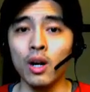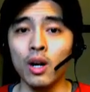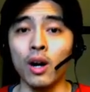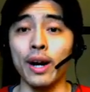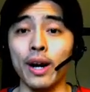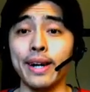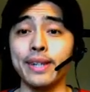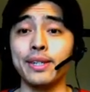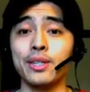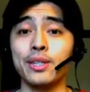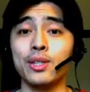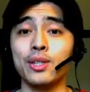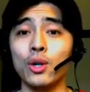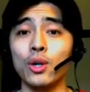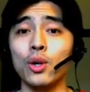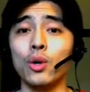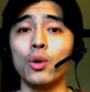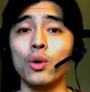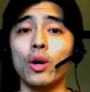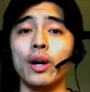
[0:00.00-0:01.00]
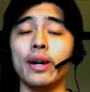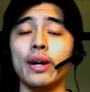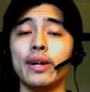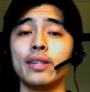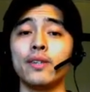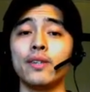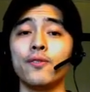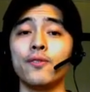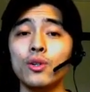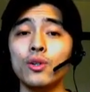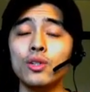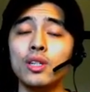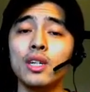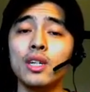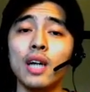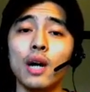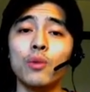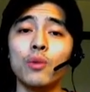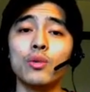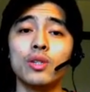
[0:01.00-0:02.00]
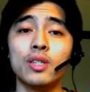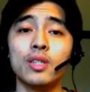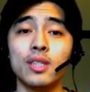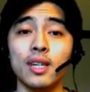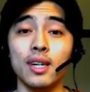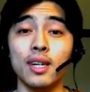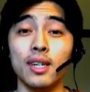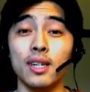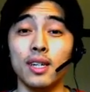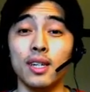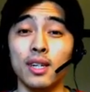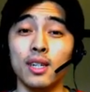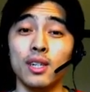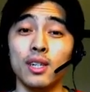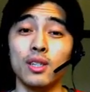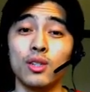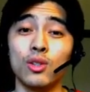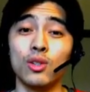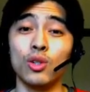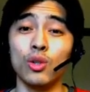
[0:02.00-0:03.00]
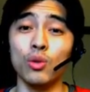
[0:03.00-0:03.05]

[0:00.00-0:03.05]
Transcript: All right, so uh, the first thing I would say is